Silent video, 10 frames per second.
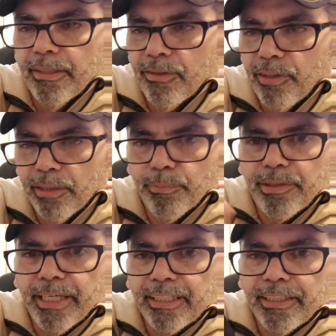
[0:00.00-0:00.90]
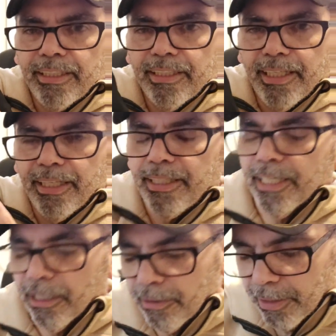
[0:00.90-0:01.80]
So you can protect it and
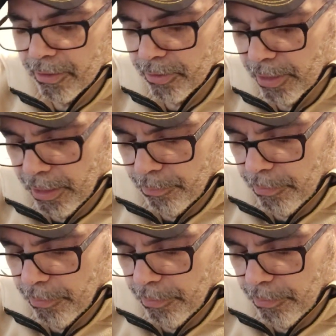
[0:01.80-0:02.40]
carry it at the same